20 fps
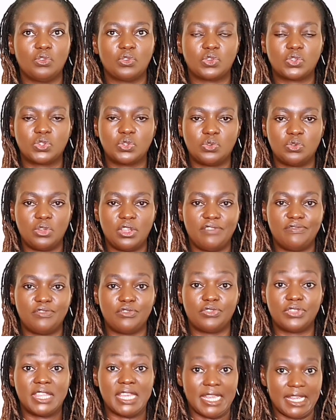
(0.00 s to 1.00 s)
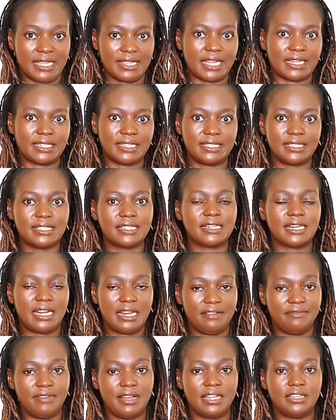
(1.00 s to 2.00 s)
two if you think that it is
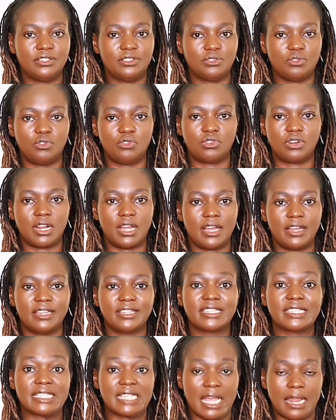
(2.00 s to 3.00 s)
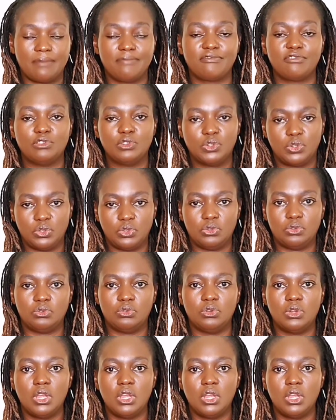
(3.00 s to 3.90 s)
relevant or it is helpful to you.